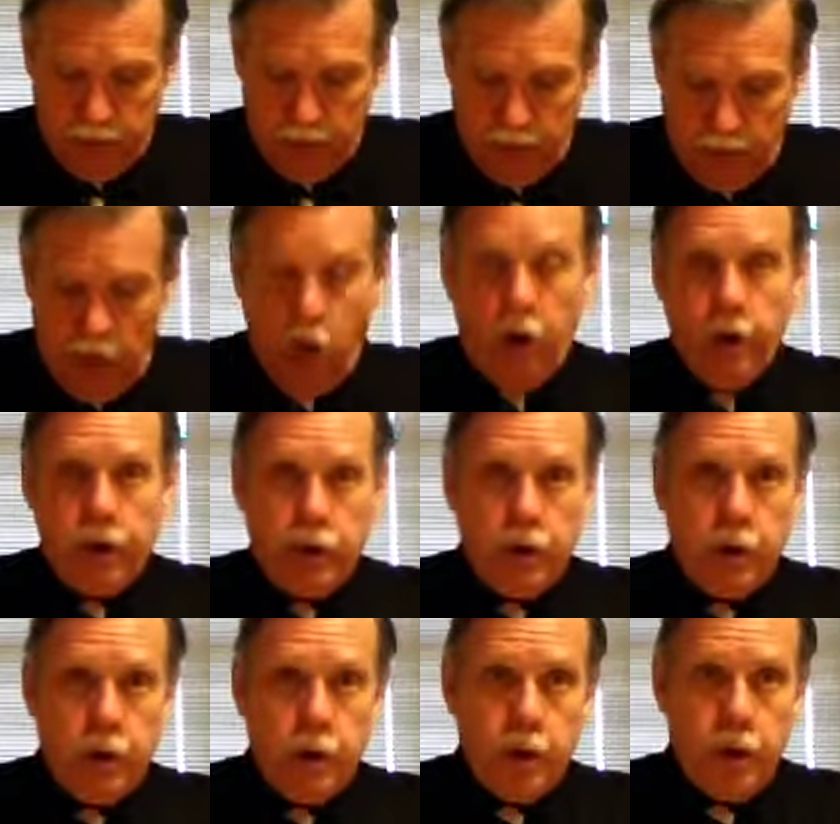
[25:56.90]
large
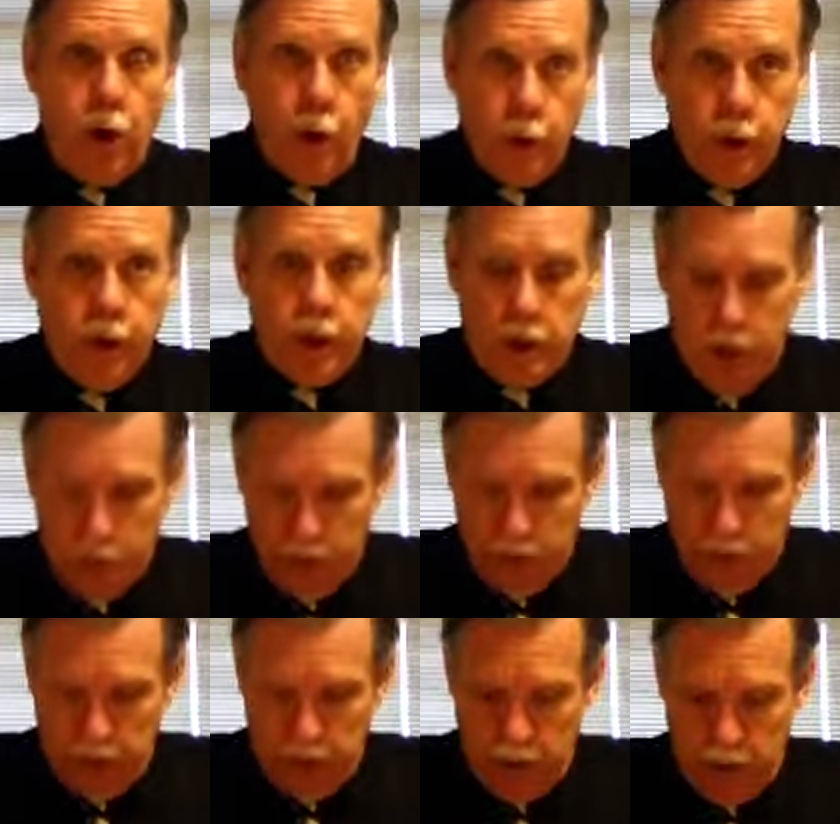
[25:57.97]
holding
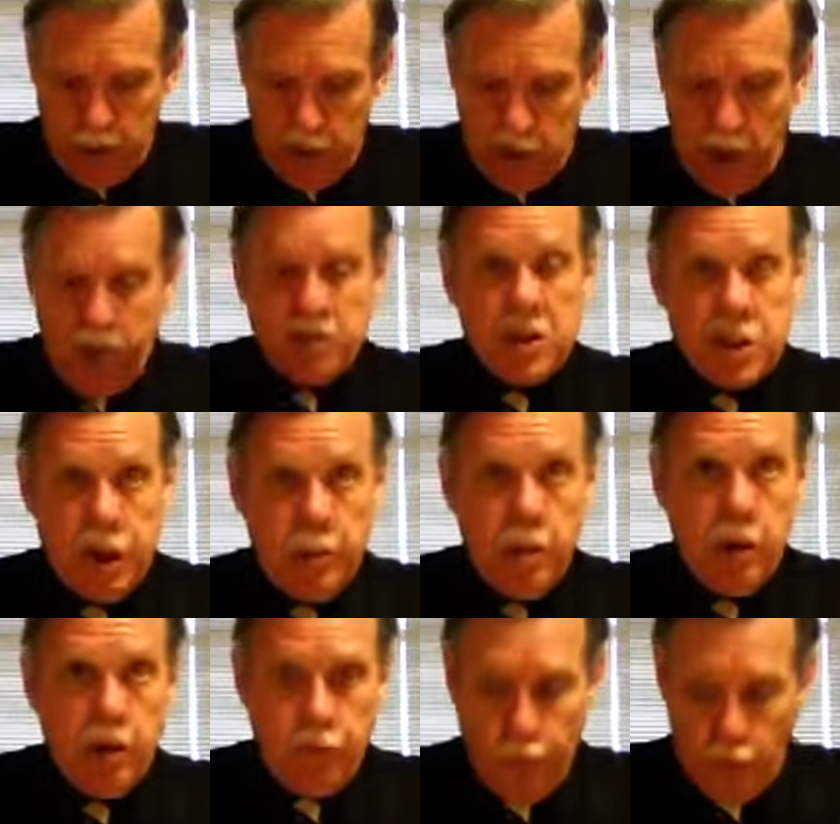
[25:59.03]
company of
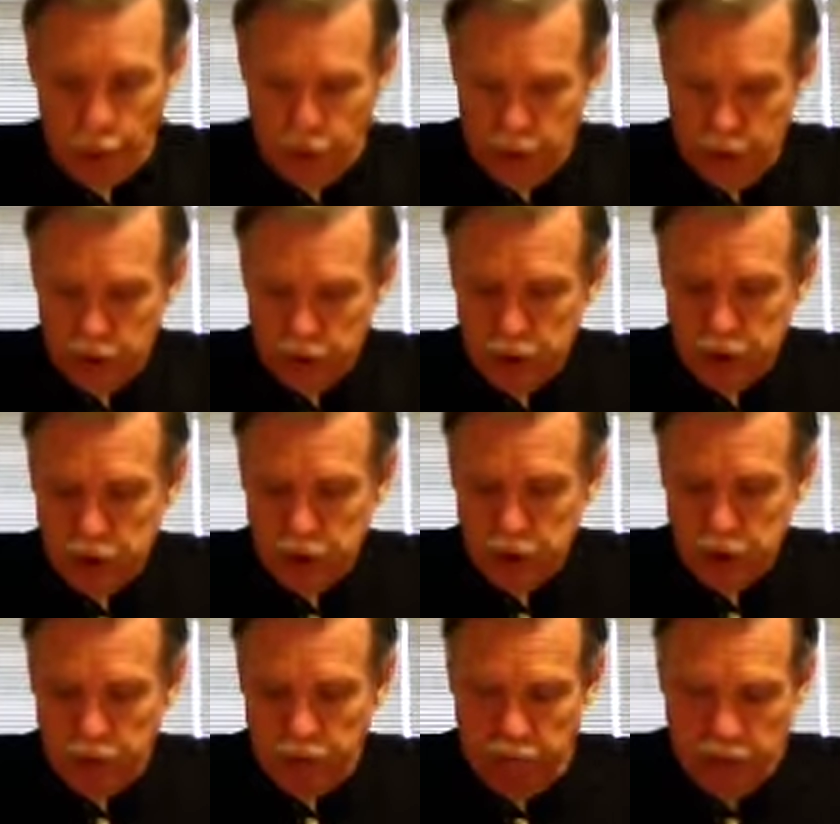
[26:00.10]
74 insurance
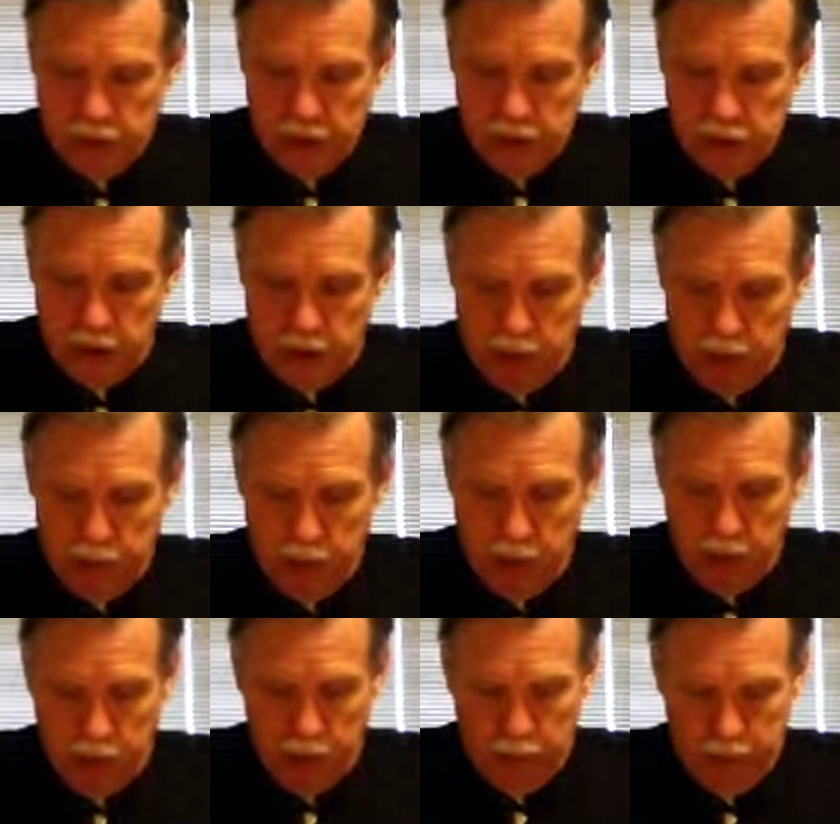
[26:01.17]
and finance
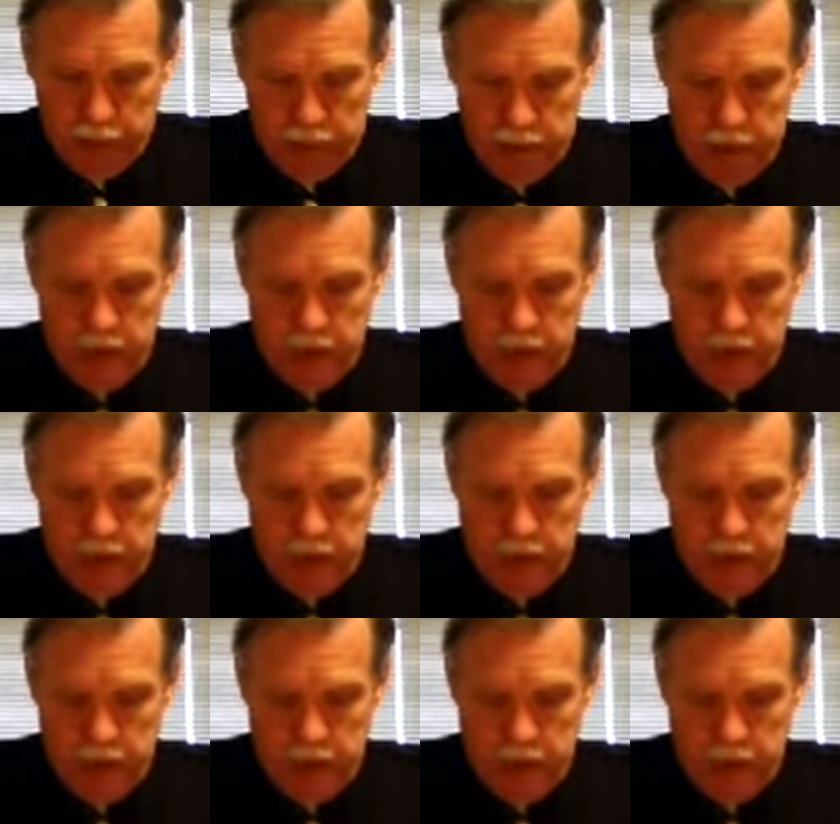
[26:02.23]
companies